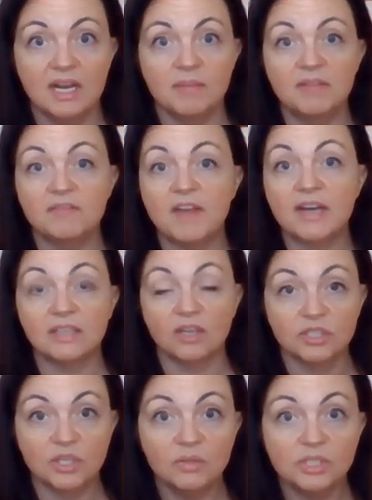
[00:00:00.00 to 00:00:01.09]
Um, in fact, in
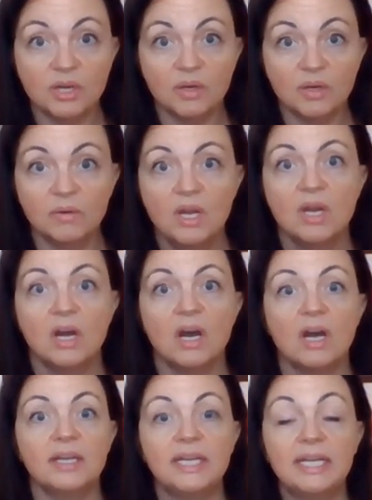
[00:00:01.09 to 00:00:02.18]
our dojo, uh,